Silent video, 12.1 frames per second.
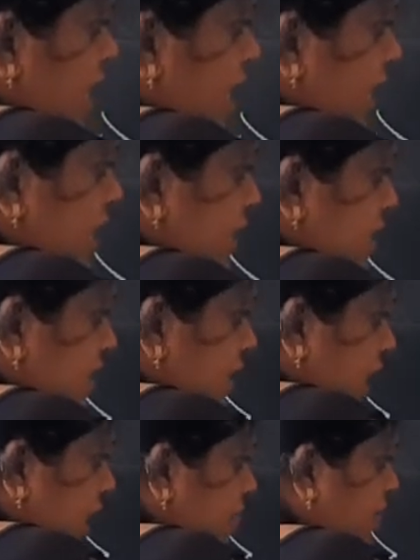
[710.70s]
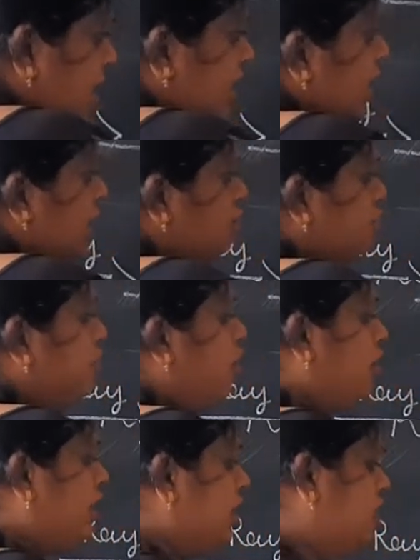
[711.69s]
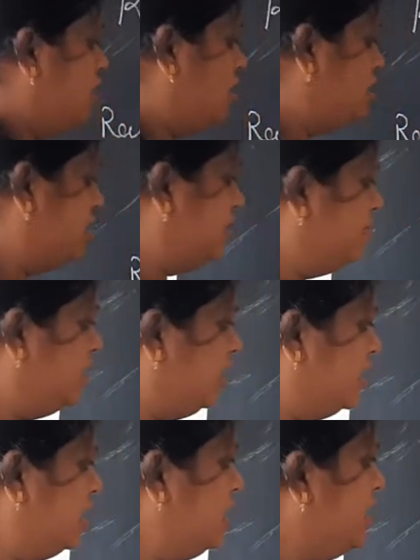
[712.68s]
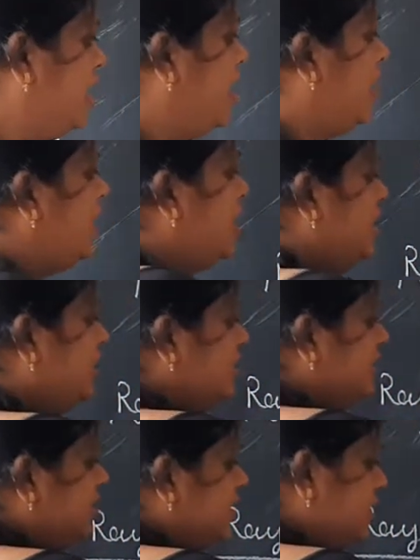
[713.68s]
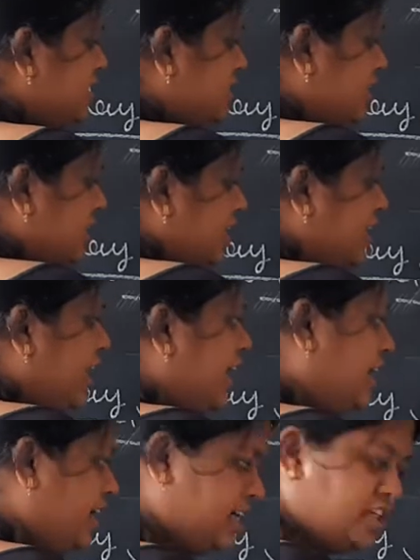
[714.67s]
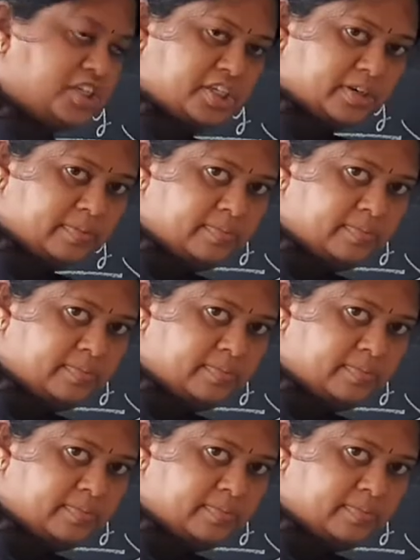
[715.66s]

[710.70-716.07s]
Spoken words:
is same again falling on the mirror in this direction.